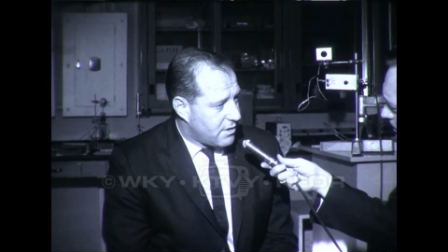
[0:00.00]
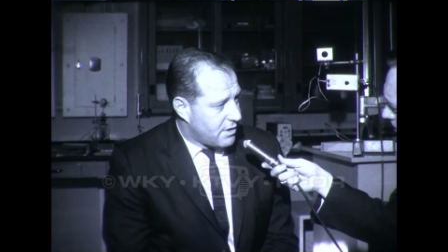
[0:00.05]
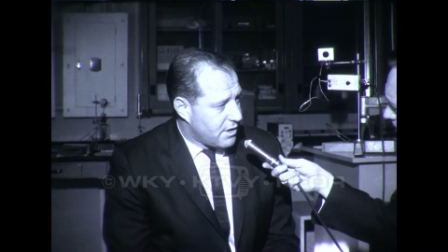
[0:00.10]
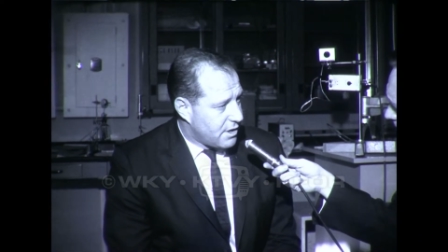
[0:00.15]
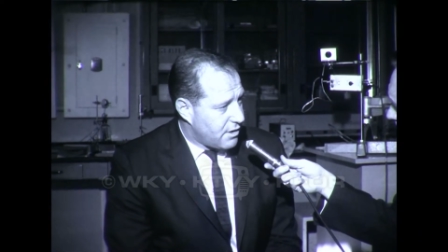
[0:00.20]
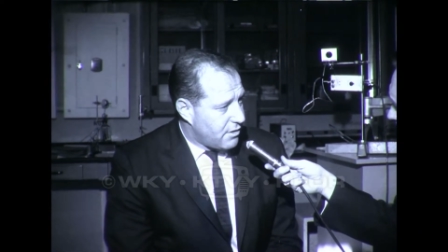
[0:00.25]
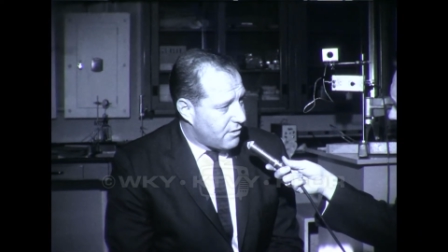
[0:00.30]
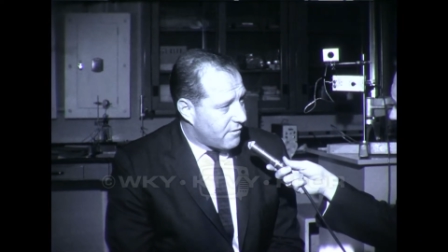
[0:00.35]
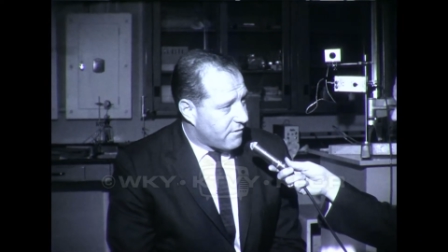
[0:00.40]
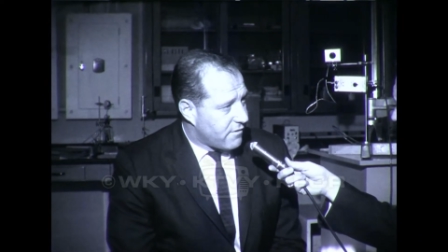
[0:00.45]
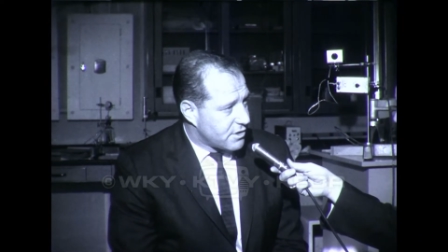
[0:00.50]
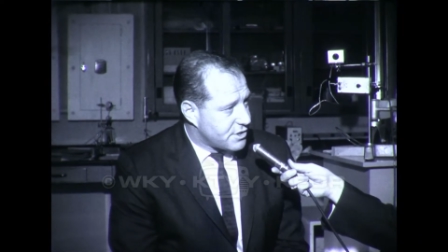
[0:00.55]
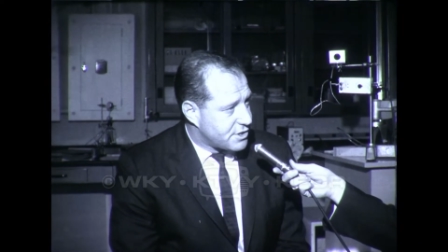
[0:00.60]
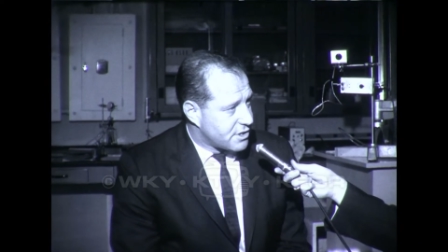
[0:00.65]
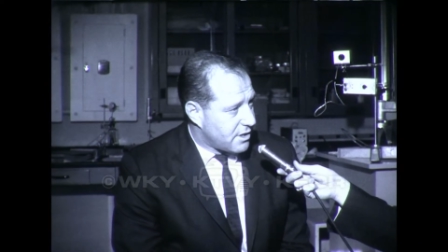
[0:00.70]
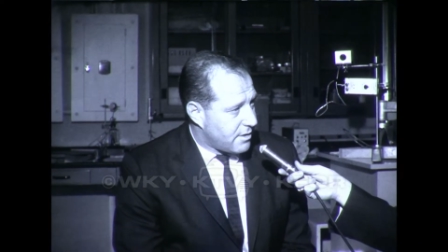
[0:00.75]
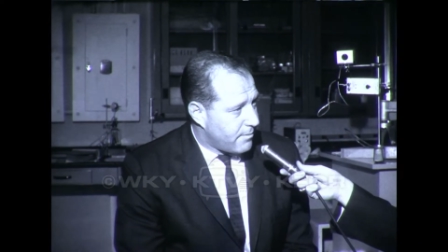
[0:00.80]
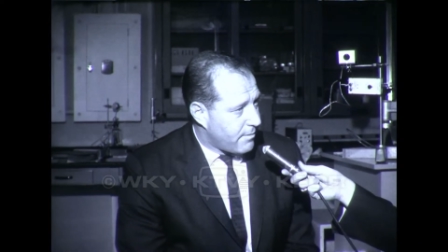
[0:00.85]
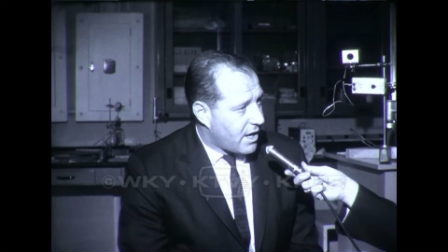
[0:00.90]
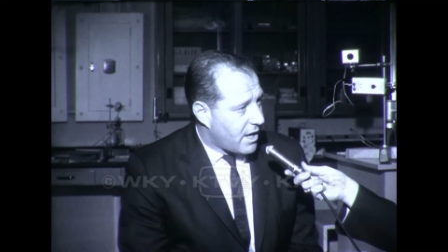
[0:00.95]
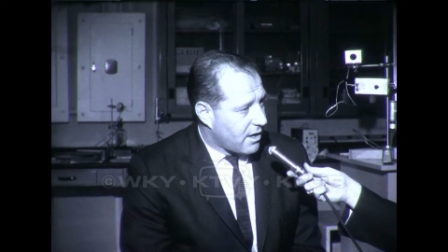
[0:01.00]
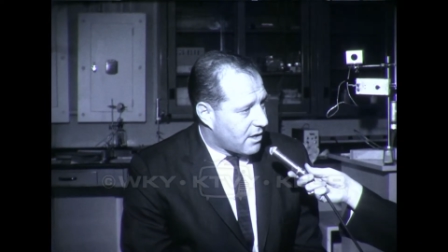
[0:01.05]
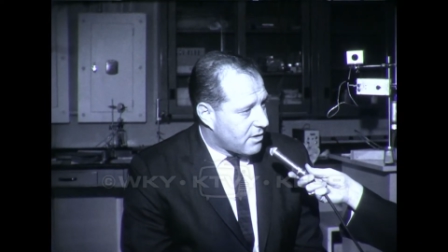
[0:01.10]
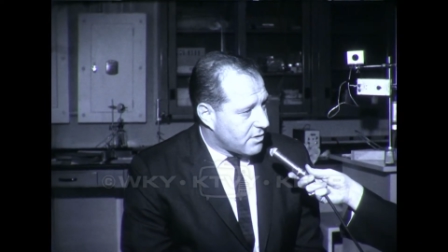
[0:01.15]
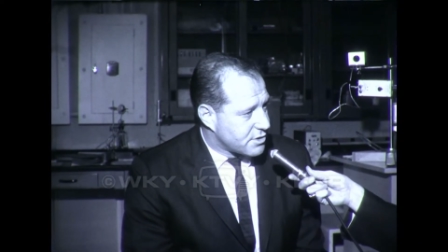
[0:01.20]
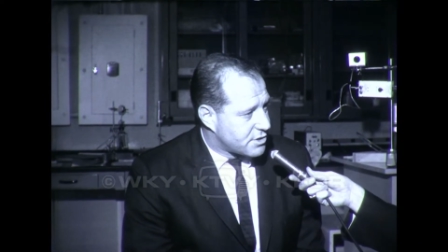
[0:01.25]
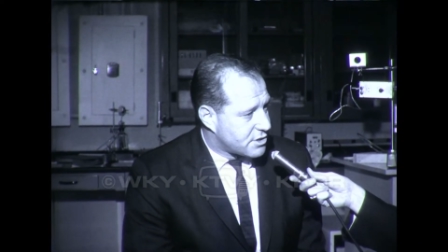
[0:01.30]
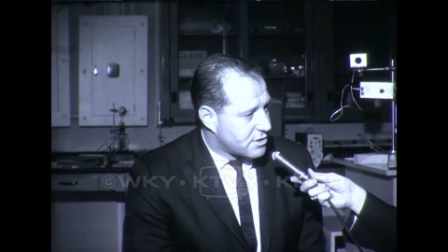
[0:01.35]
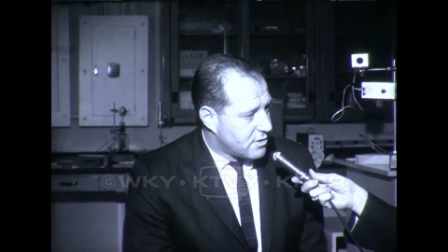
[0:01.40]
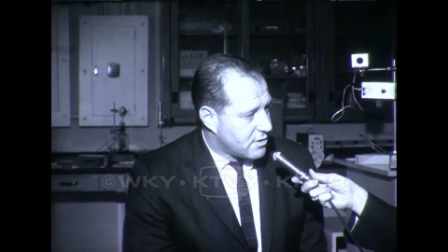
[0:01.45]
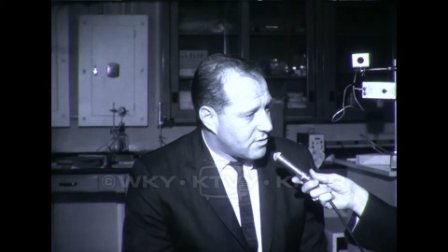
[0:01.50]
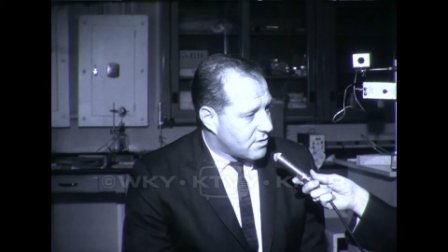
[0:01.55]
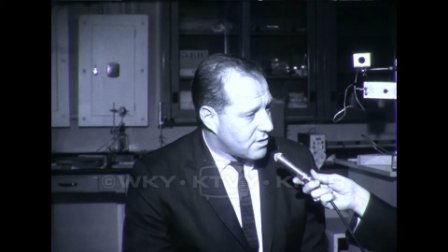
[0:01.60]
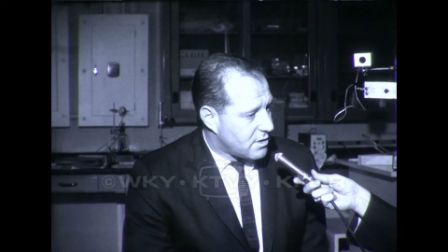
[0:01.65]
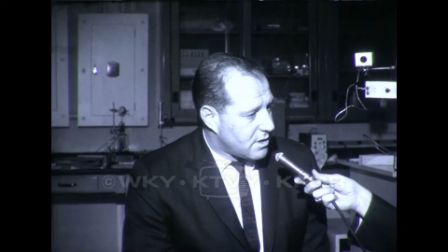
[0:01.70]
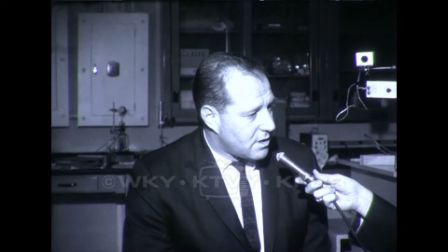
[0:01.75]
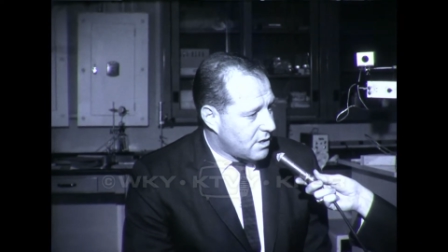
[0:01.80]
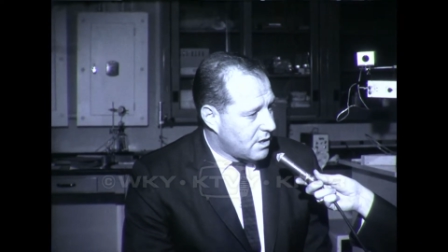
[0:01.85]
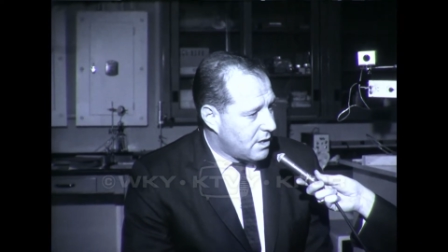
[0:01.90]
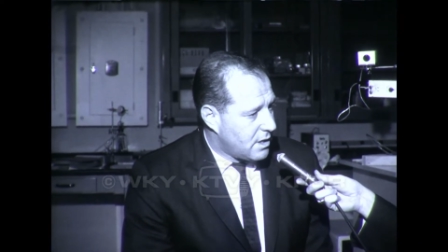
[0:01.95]
University Medical
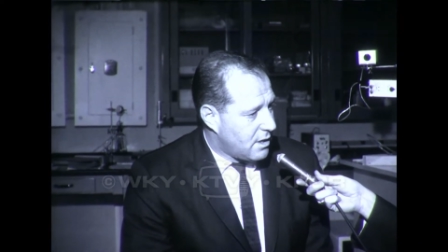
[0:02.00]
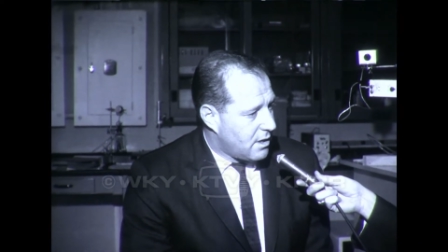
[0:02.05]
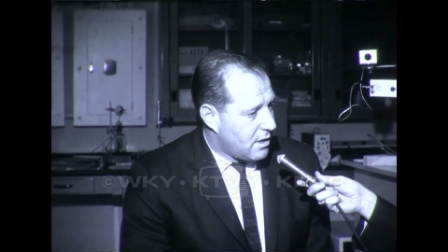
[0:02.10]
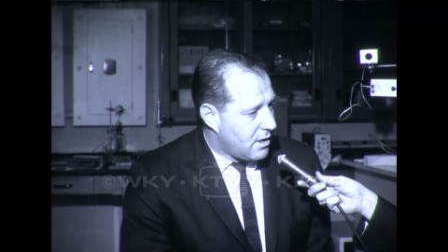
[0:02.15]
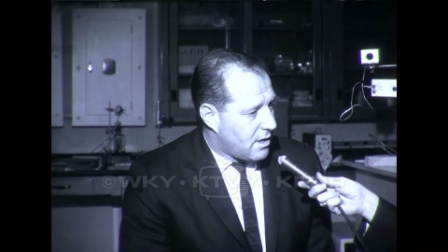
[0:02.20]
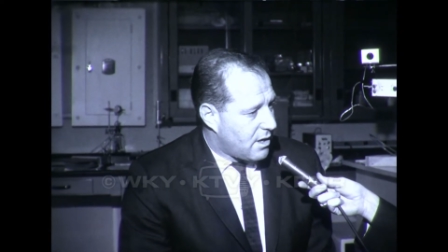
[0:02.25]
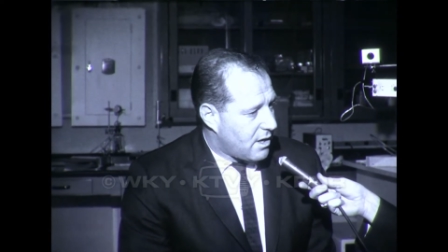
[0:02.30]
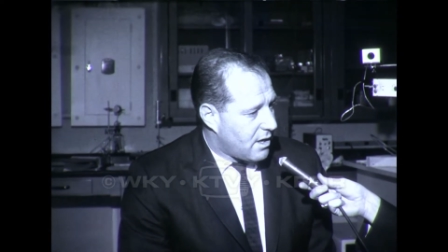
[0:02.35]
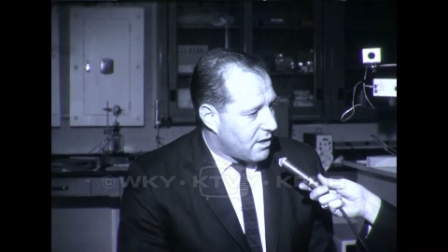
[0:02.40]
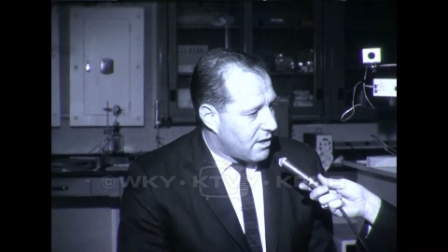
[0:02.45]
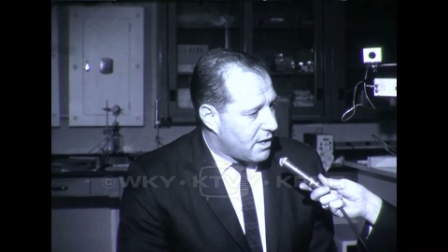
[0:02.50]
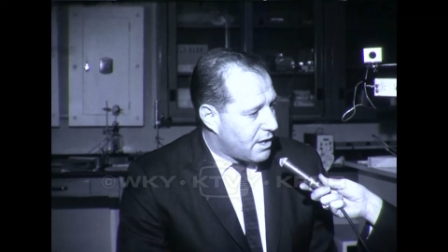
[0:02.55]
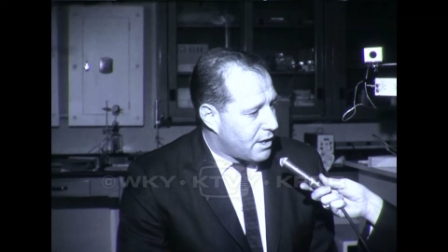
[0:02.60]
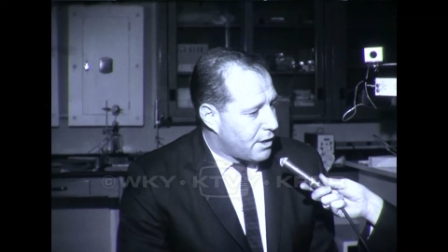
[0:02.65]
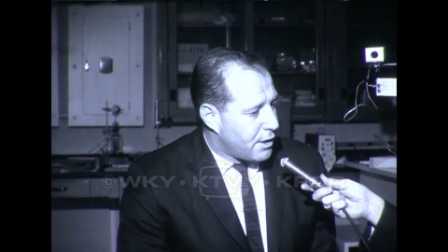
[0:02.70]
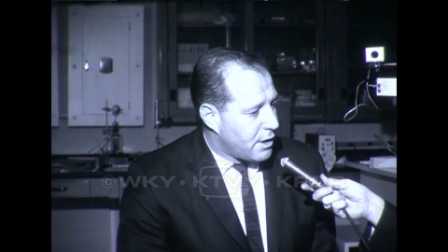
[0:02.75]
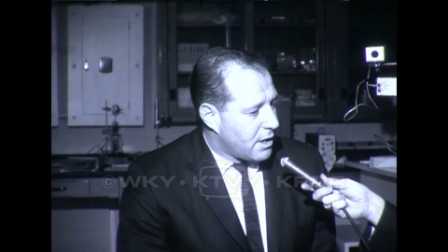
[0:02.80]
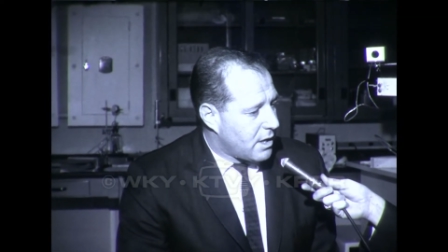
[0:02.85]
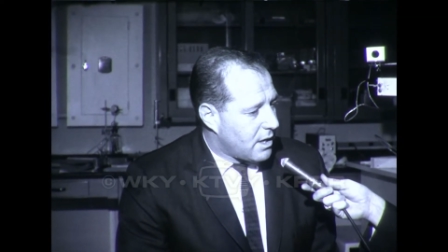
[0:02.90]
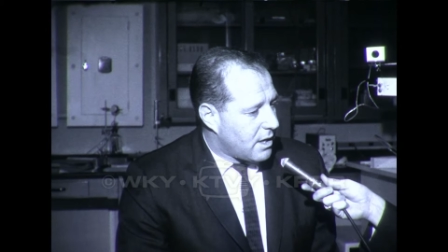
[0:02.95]
School and then